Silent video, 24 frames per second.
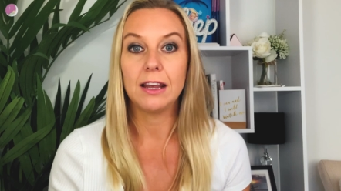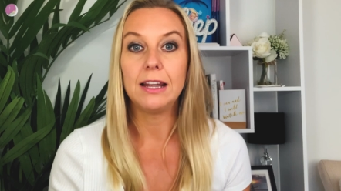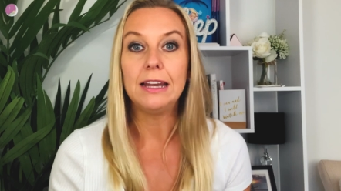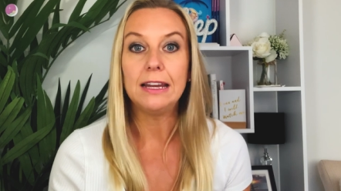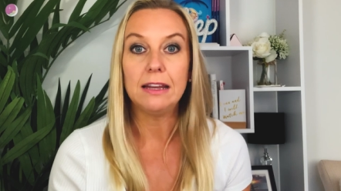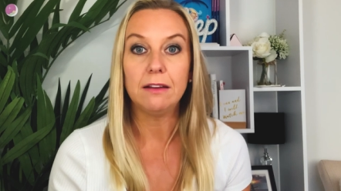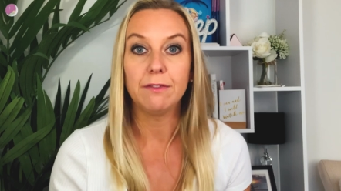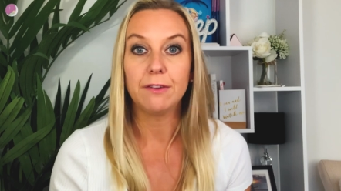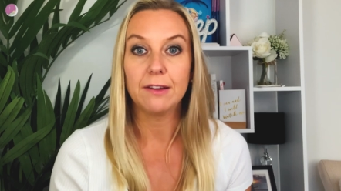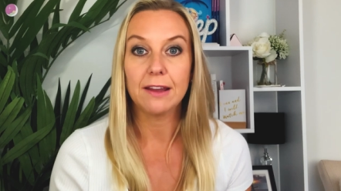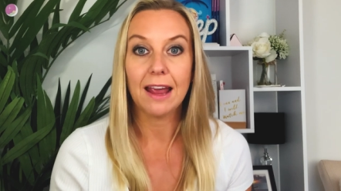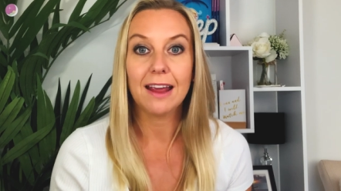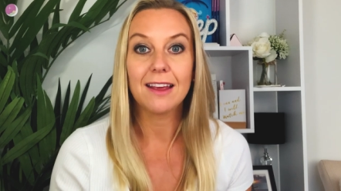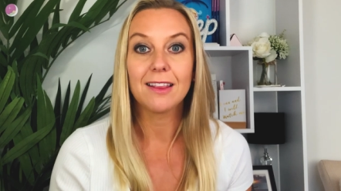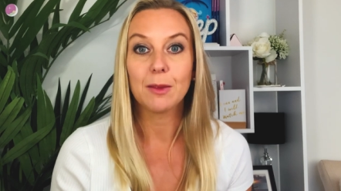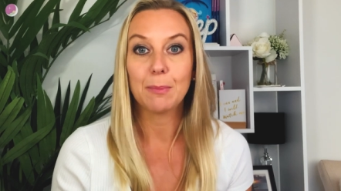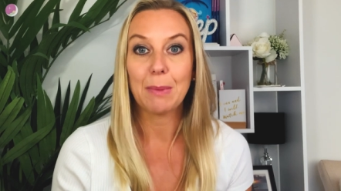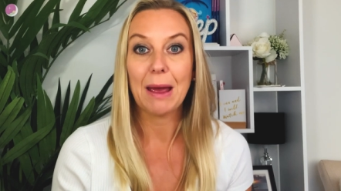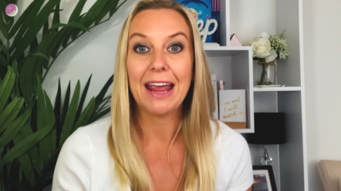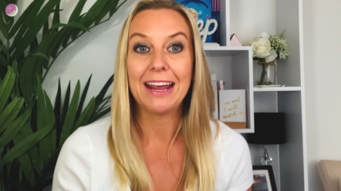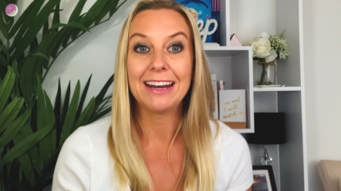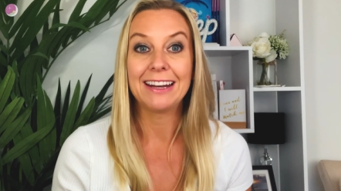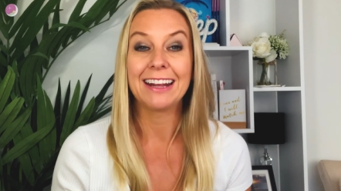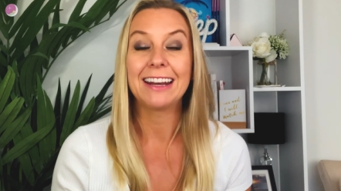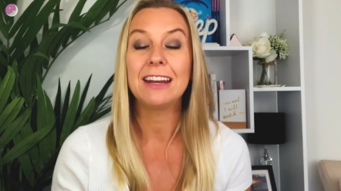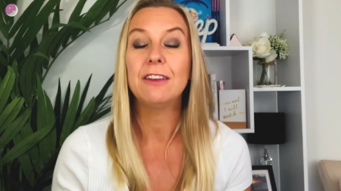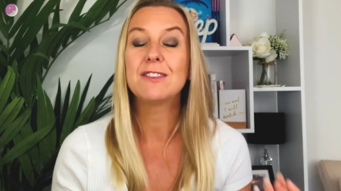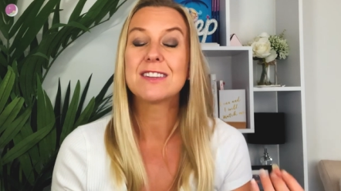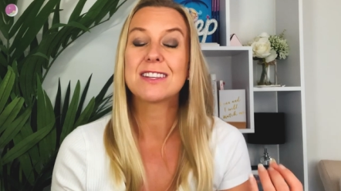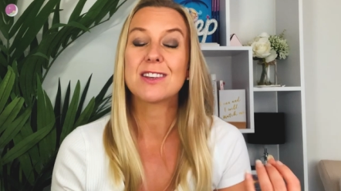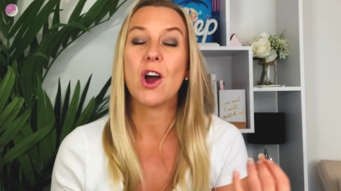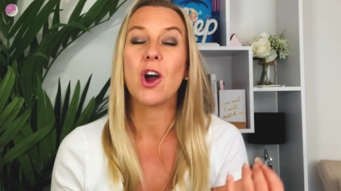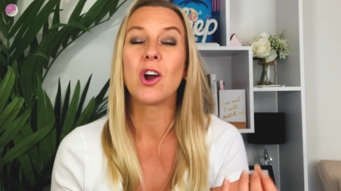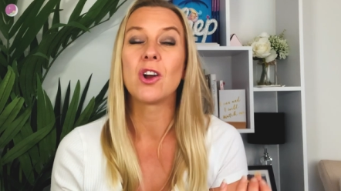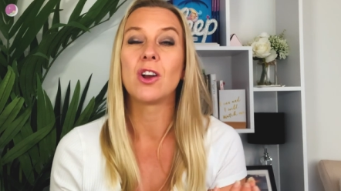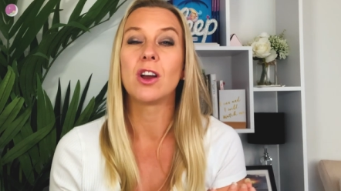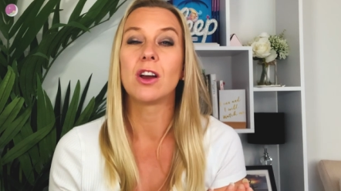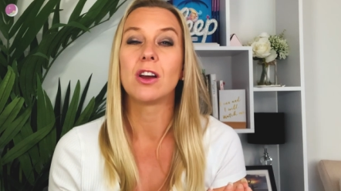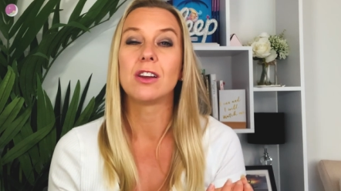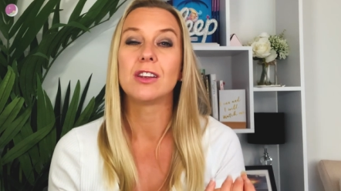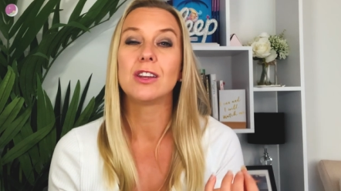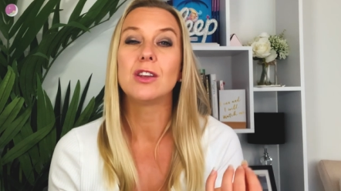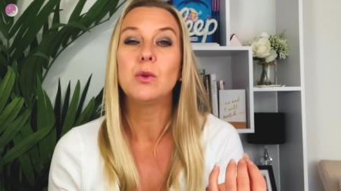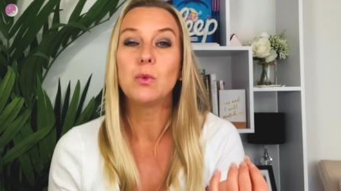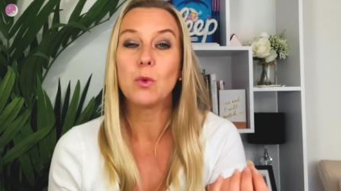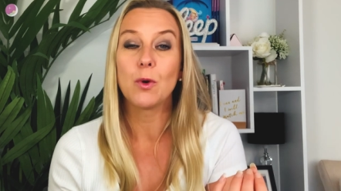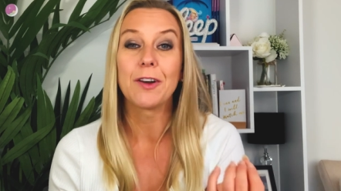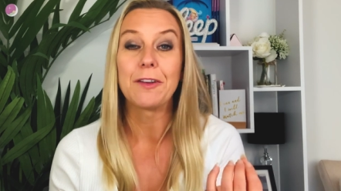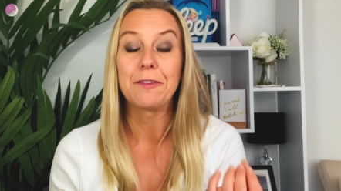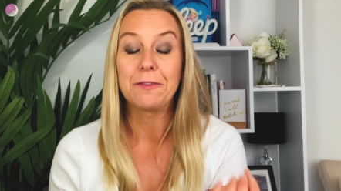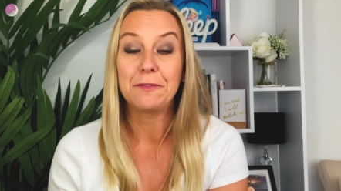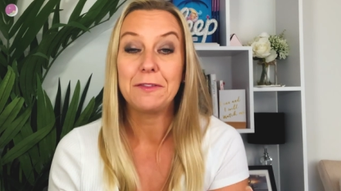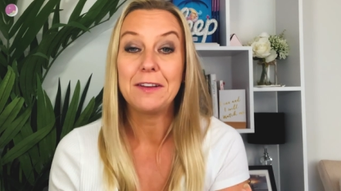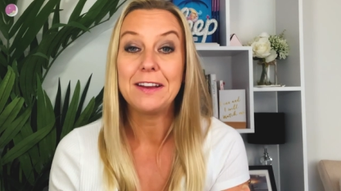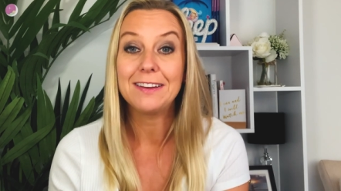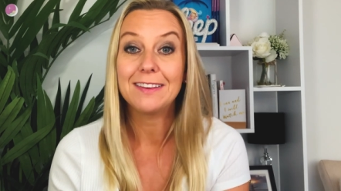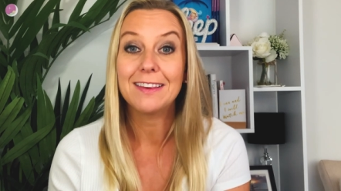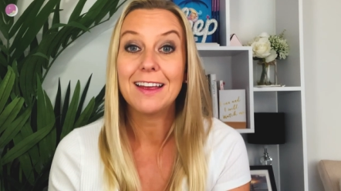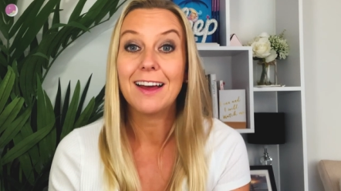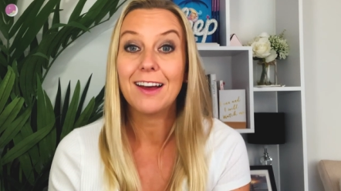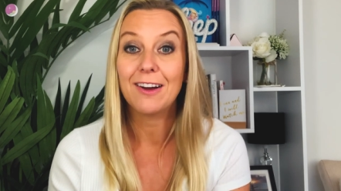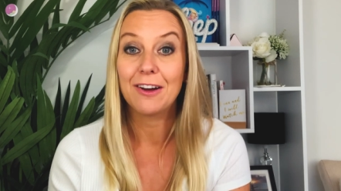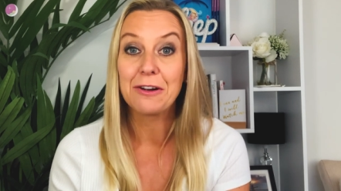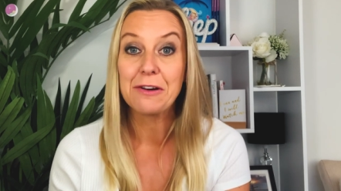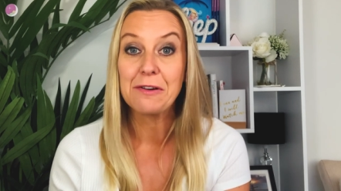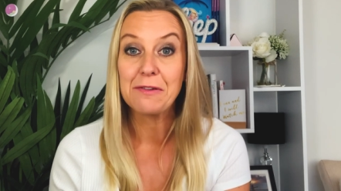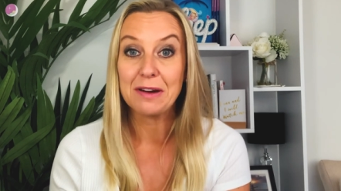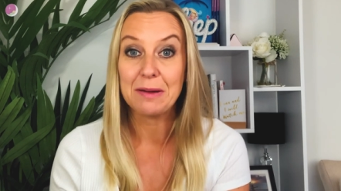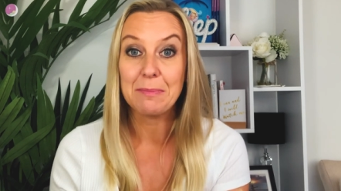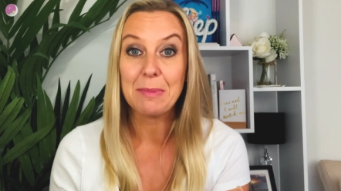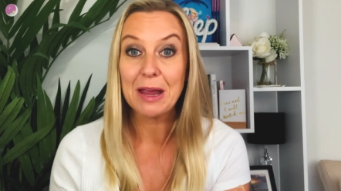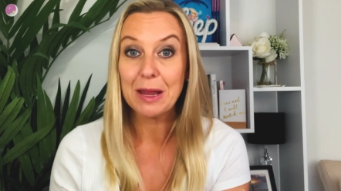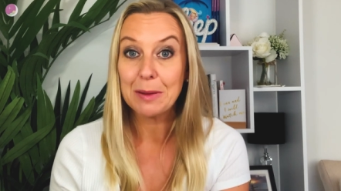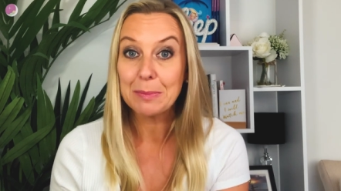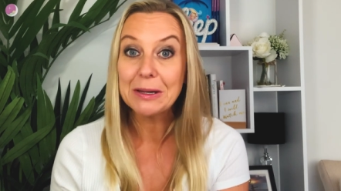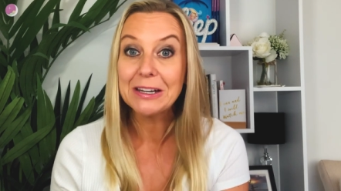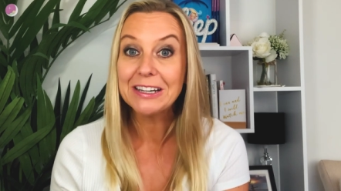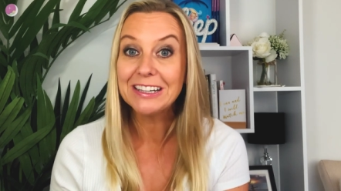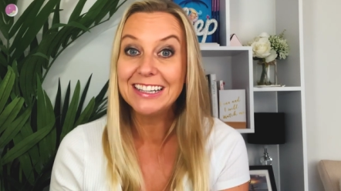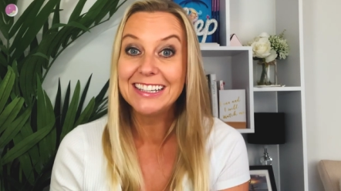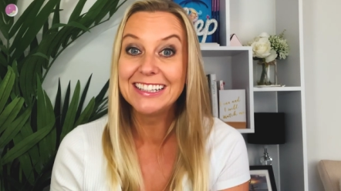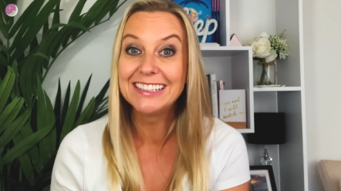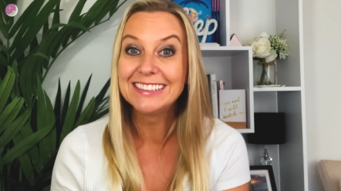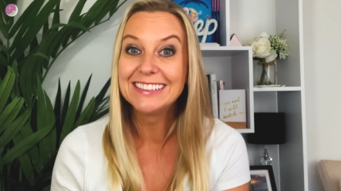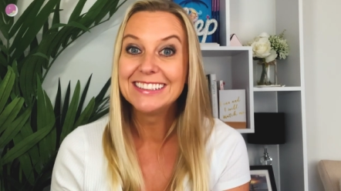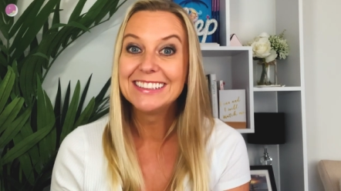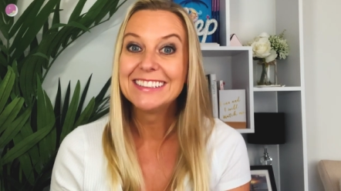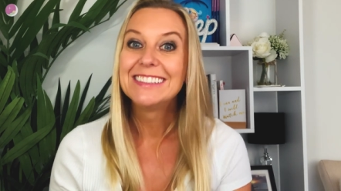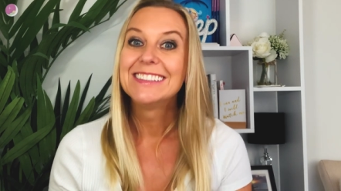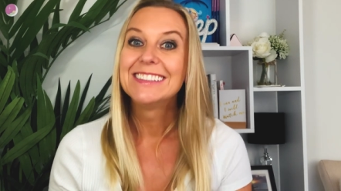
to alleviate the pain. And if it's hunger, you want to feed that hungry baby.